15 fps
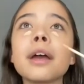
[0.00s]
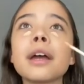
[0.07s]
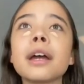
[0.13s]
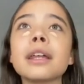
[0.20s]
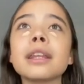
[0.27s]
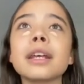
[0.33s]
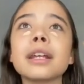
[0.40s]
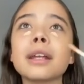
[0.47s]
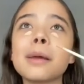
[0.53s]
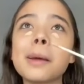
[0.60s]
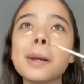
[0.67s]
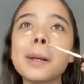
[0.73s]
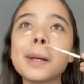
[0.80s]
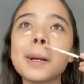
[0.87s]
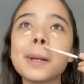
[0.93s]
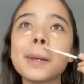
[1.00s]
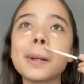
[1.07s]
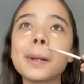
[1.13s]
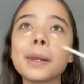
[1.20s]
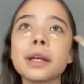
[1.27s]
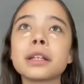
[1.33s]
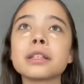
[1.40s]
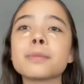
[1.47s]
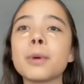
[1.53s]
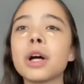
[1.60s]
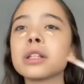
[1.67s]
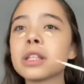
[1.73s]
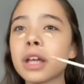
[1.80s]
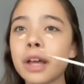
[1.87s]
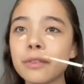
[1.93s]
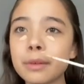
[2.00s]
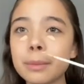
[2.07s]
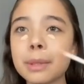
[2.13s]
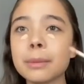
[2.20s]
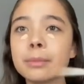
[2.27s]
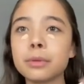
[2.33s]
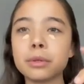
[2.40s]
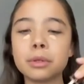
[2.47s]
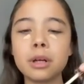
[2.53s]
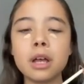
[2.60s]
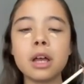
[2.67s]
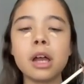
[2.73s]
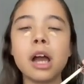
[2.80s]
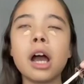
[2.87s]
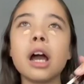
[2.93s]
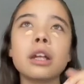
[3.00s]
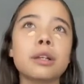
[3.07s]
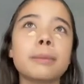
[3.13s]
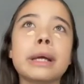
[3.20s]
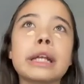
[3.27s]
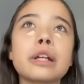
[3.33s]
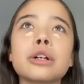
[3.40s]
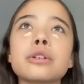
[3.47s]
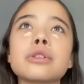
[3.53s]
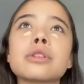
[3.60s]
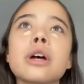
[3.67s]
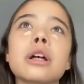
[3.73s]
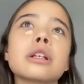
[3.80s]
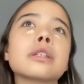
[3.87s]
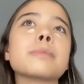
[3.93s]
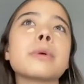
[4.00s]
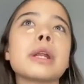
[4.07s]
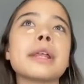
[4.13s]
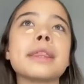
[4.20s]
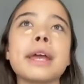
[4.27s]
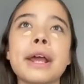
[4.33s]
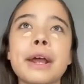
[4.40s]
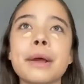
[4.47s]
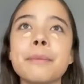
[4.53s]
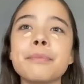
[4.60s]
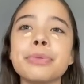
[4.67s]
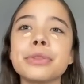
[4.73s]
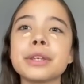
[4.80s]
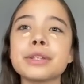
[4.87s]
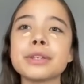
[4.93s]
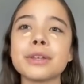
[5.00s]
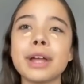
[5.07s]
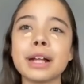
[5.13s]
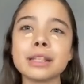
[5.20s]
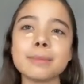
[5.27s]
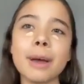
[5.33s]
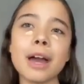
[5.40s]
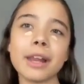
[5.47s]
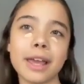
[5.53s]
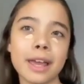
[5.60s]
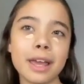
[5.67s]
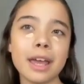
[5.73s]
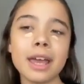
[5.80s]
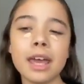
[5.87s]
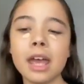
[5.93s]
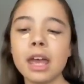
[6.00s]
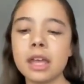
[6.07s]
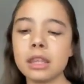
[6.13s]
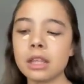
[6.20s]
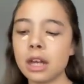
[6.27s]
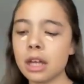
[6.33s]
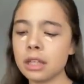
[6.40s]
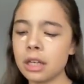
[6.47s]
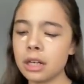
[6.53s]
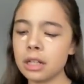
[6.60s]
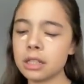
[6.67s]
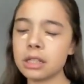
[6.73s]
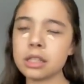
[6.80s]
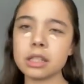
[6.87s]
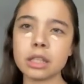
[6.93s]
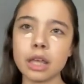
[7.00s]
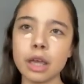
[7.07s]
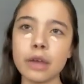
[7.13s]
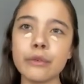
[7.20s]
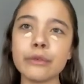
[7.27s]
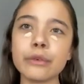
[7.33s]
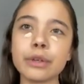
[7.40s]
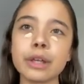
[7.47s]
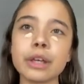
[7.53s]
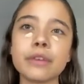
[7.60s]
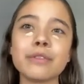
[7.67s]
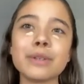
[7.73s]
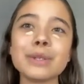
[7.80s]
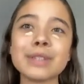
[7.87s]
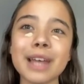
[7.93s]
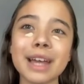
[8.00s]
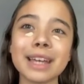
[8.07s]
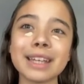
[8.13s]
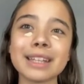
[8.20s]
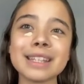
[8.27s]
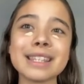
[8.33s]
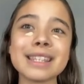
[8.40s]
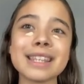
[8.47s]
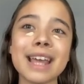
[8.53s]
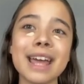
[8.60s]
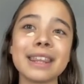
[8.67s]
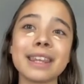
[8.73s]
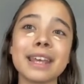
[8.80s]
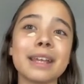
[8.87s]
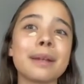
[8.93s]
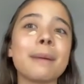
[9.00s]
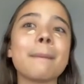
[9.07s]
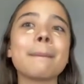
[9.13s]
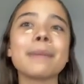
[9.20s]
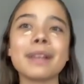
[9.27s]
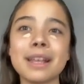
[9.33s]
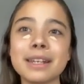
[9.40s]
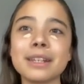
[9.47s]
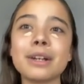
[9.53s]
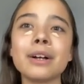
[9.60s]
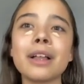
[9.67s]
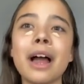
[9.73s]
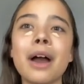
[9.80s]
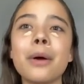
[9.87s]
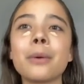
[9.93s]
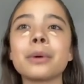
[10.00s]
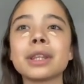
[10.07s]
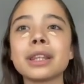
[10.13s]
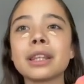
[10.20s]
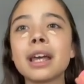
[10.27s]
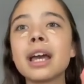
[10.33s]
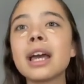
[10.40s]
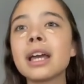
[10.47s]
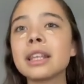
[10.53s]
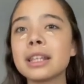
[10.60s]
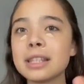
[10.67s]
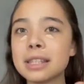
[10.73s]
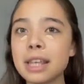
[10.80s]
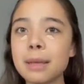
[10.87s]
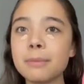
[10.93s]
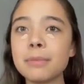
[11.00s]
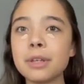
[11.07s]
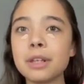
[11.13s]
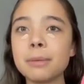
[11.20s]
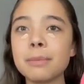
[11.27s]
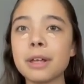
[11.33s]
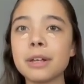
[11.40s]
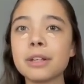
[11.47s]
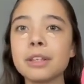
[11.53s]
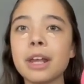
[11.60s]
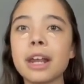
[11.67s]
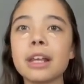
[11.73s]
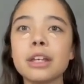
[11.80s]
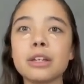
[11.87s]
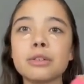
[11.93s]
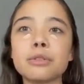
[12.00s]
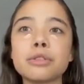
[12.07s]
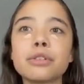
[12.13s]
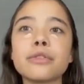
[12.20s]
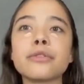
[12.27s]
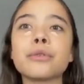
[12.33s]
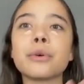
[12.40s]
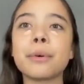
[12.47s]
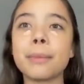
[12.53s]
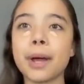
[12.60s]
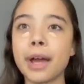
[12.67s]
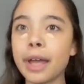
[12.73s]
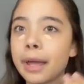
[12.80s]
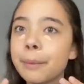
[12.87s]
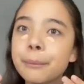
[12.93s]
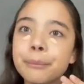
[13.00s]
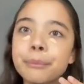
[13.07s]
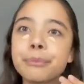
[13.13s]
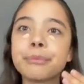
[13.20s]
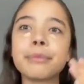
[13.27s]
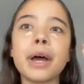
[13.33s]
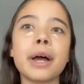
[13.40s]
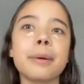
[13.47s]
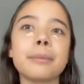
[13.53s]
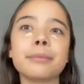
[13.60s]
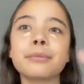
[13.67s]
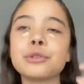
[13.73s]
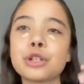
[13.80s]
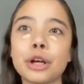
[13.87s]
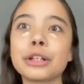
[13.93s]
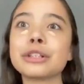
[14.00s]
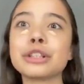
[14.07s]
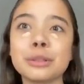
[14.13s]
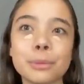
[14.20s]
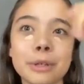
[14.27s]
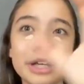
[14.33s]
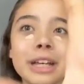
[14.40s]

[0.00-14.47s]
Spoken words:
and then any other like spots, like I have a pimple under my nose, so I just put it there. So that's about it. Then I let it sit for like a few seconds and then blend it all out with the same beauty blender that I used for my Charlotte Tilbury.